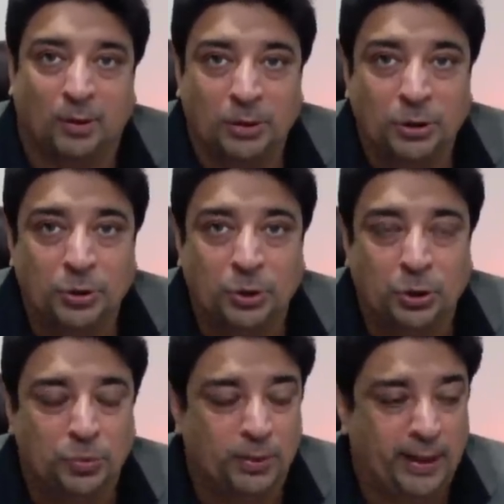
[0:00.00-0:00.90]
on
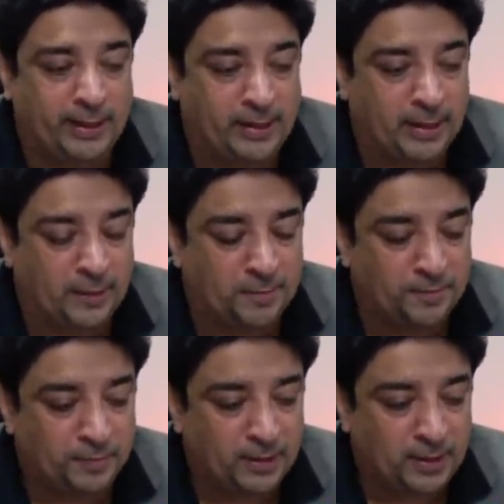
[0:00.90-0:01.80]
YouTube right now.
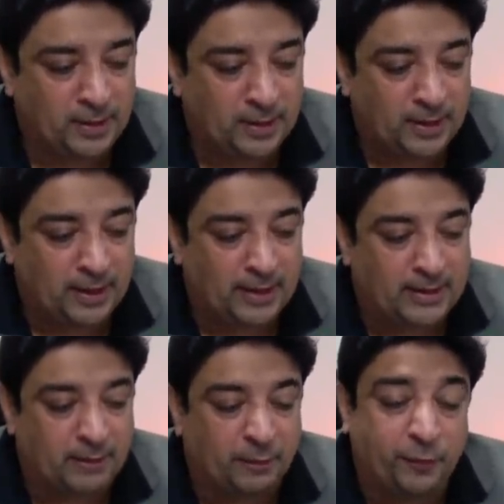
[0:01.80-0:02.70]

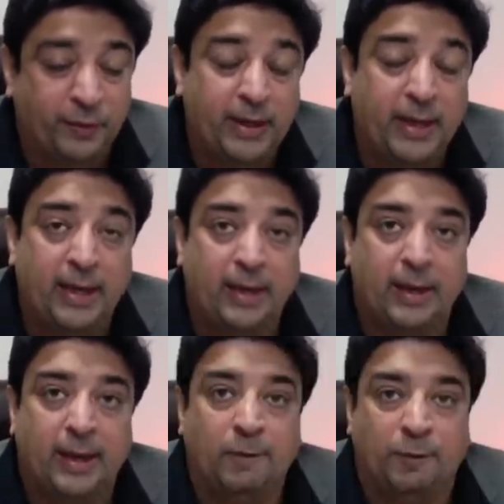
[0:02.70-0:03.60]
It's a
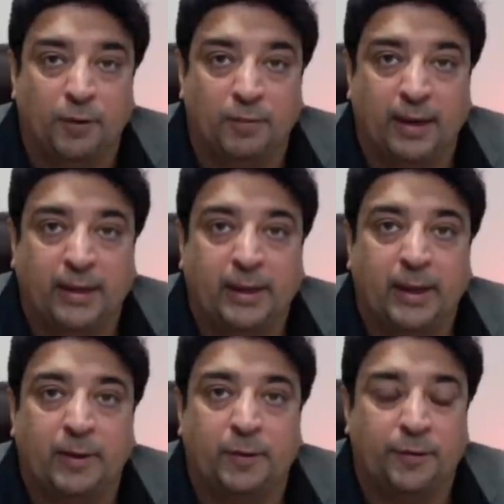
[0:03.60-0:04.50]
free,
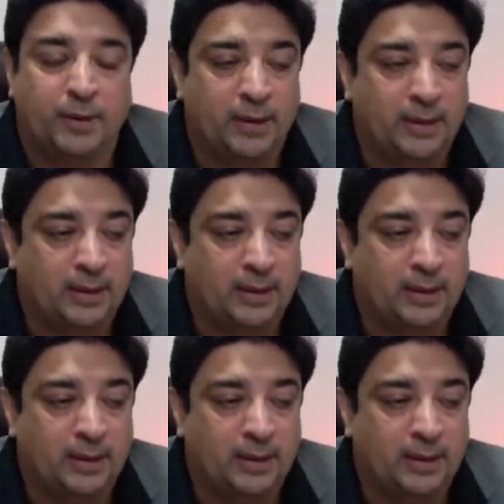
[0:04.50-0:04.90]
informative